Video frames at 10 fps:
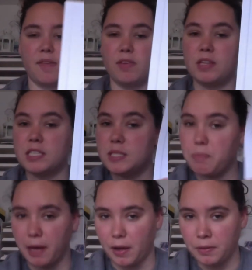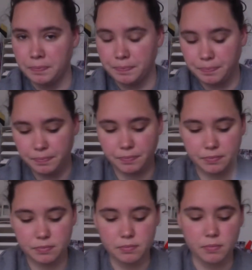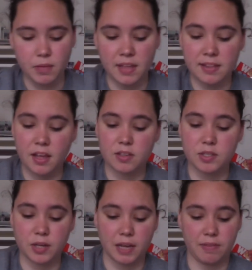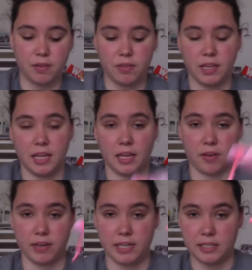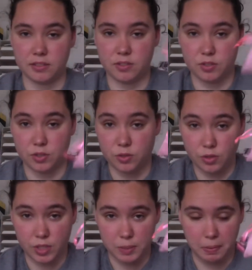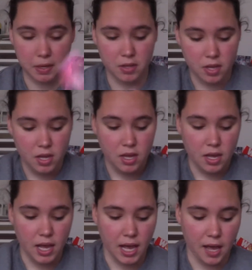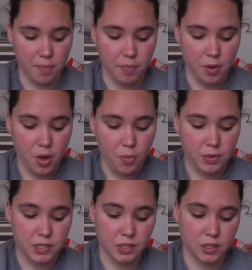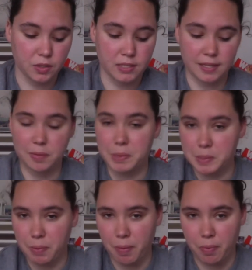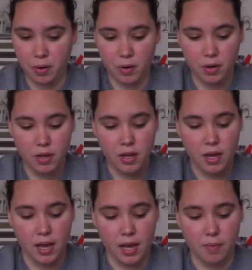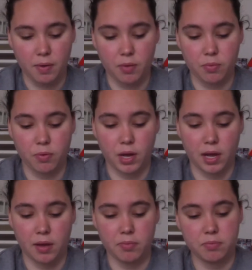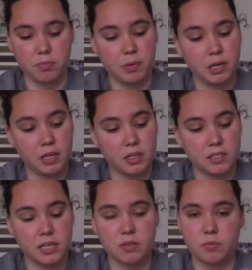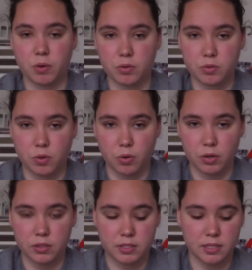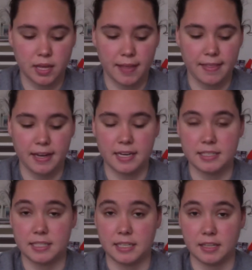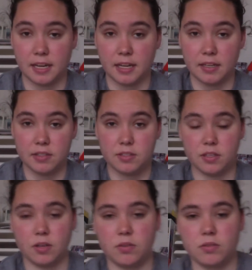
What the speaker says: you the spell, and they also gave you the ingredients to do the spell, which includes a little piece of paper, a pretty good sized rose quartz, and then a tea light. So